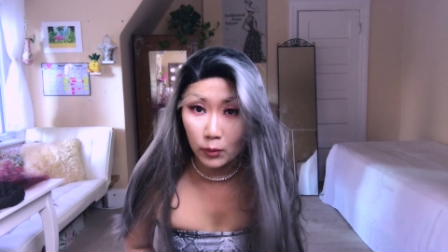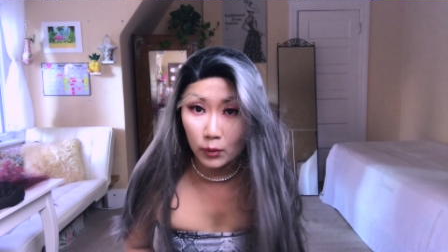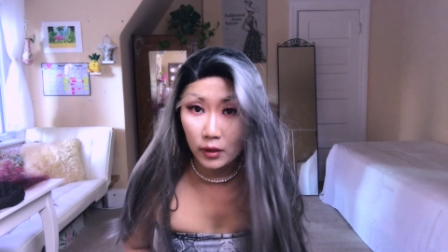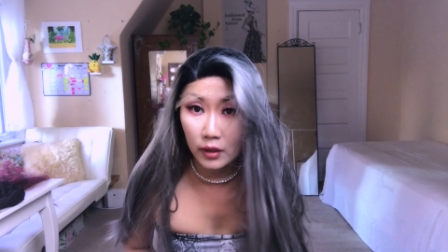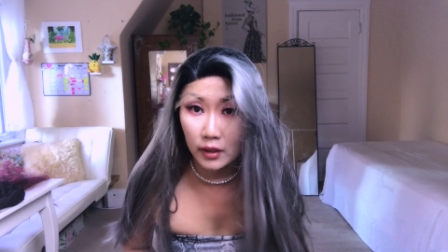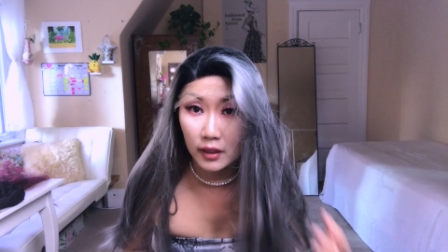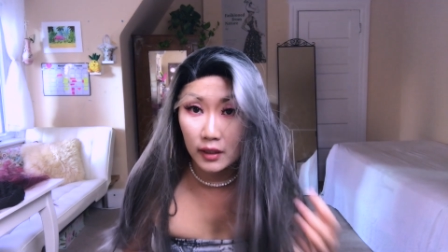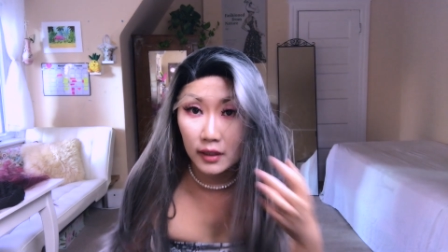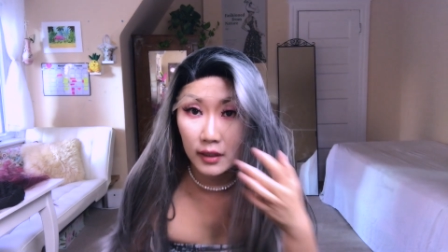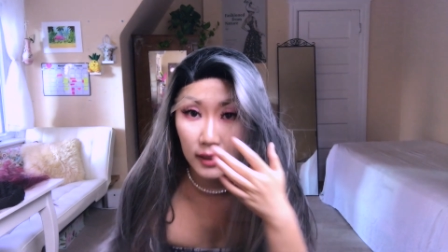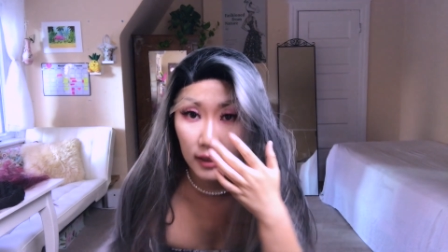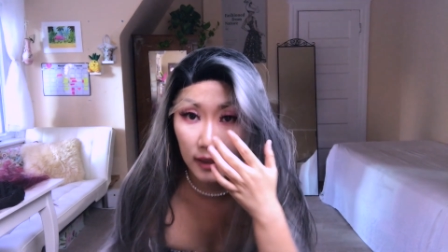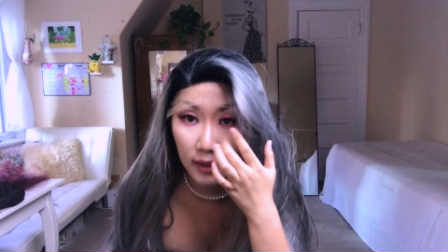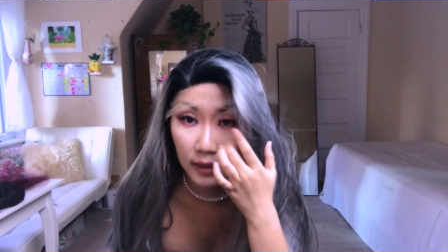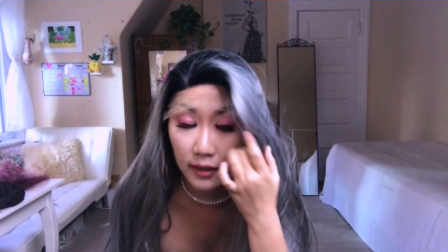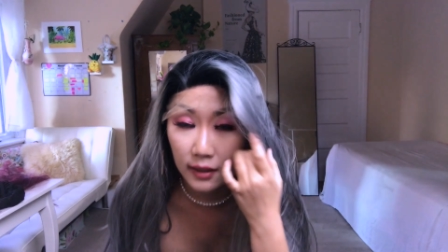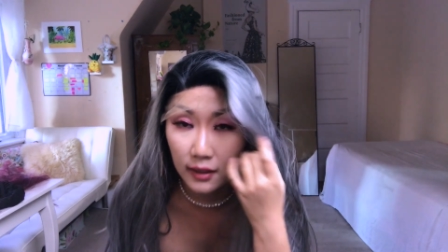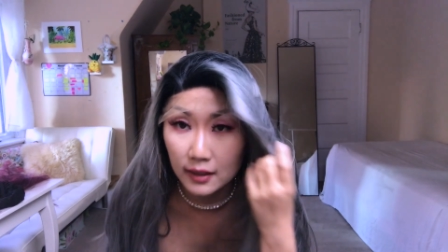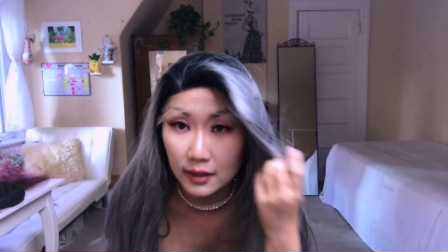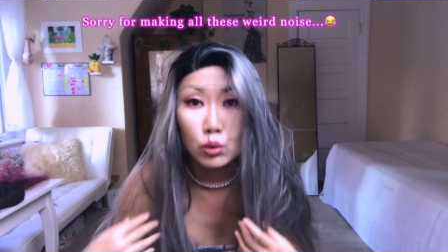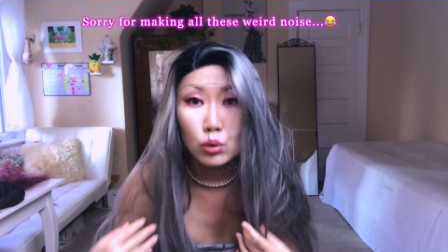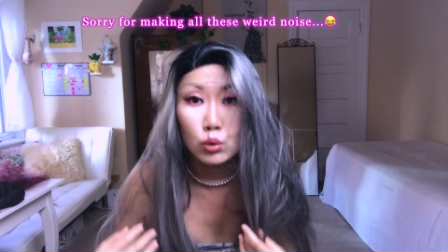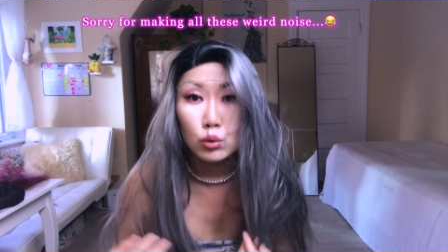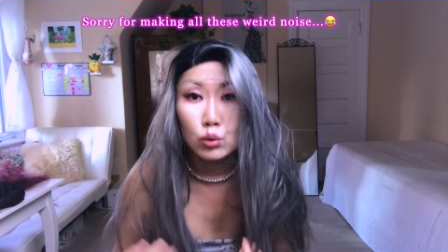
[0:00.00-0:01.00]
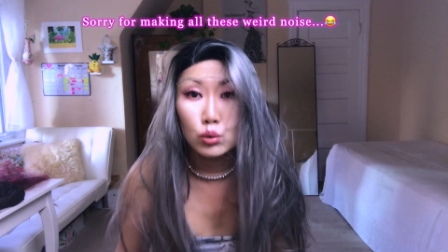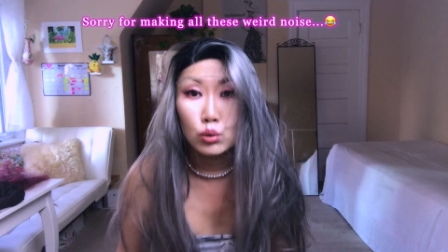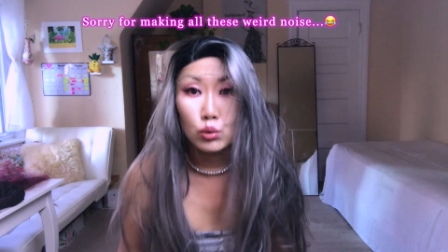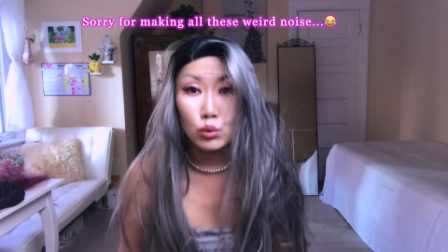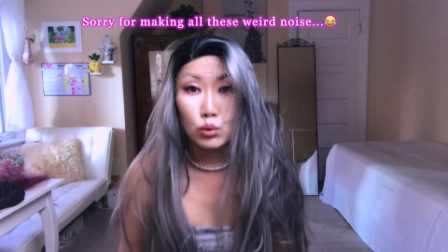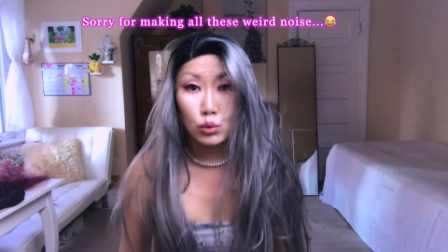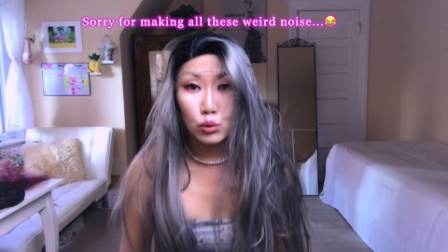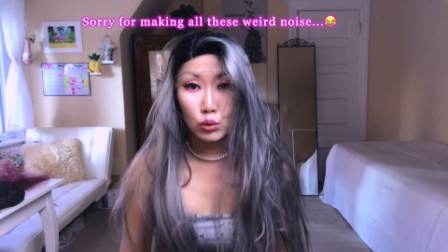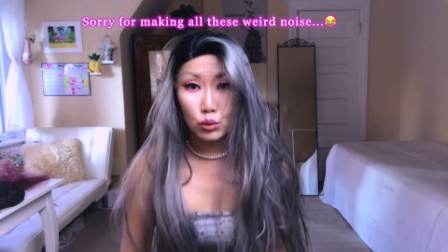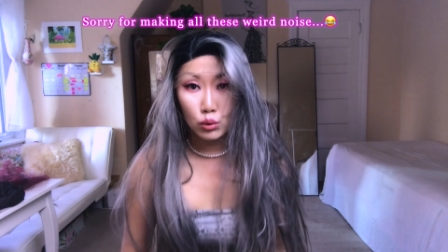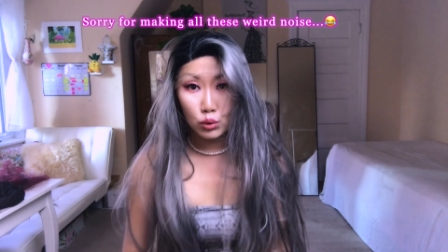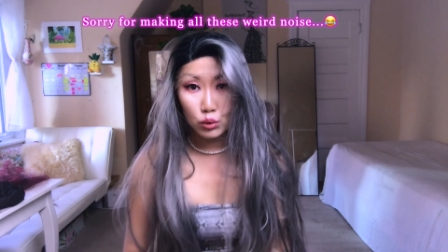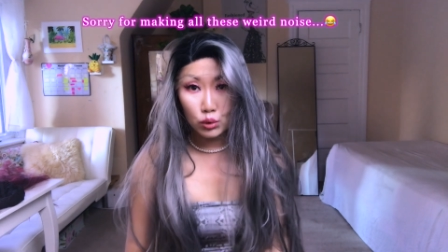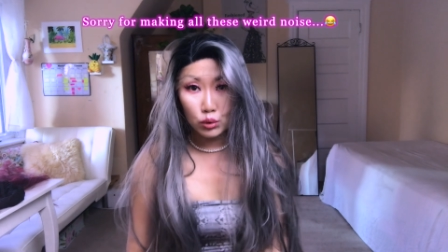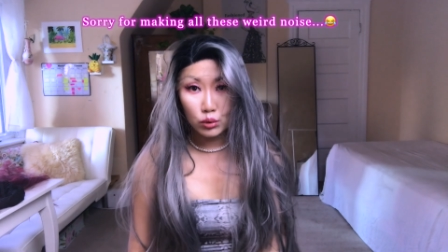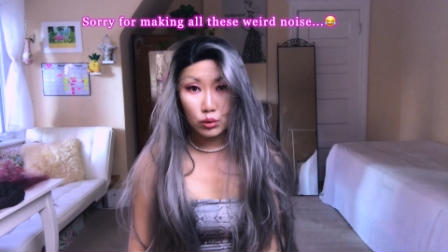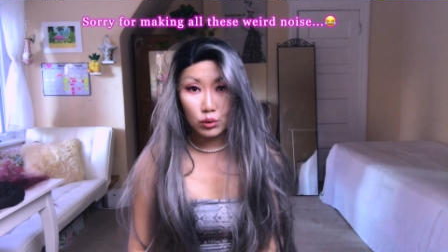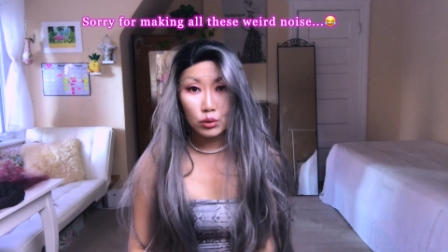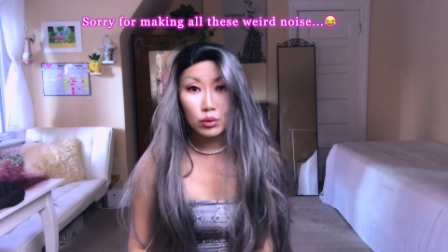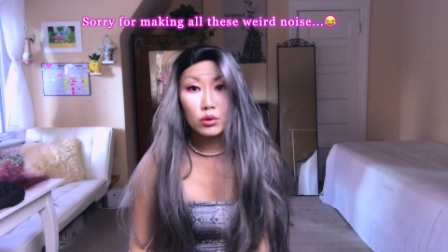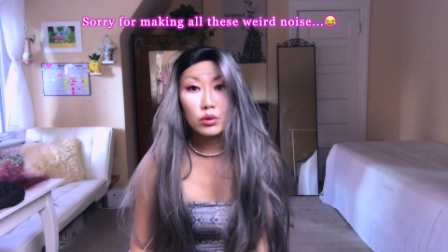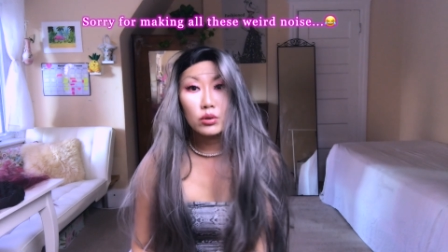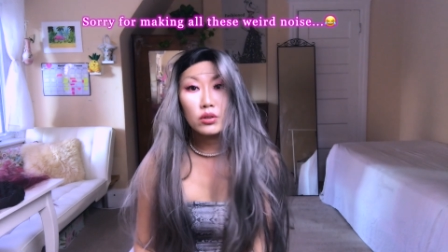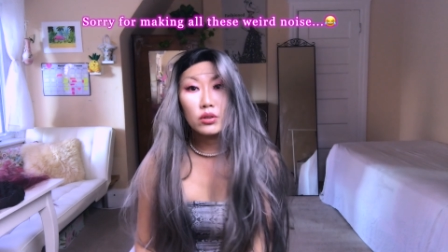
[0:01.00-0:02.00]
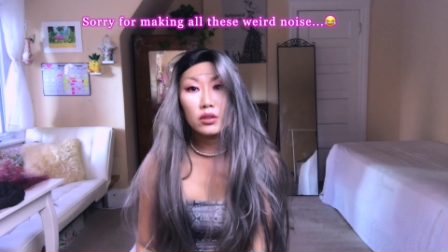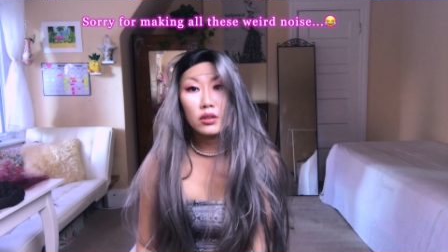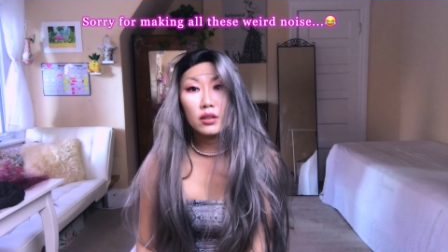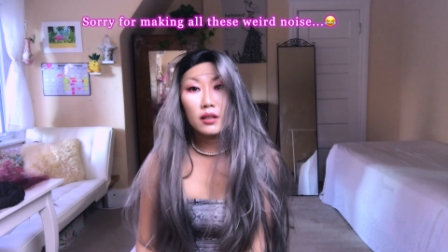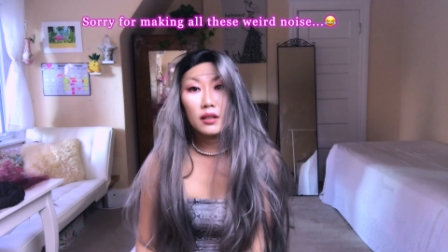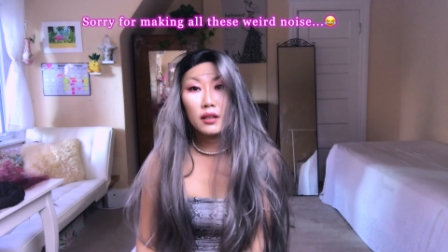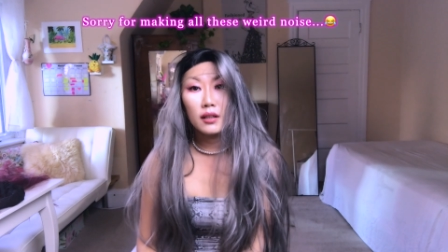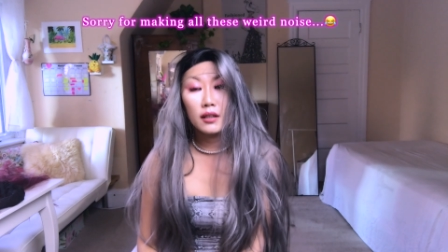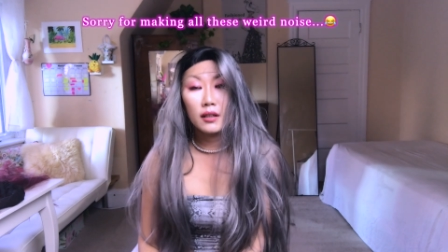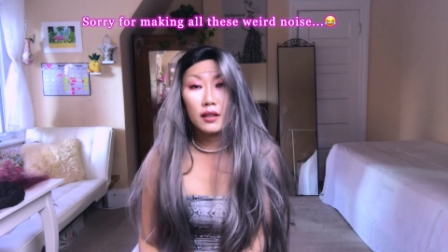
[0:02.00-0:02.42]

work. Ooh.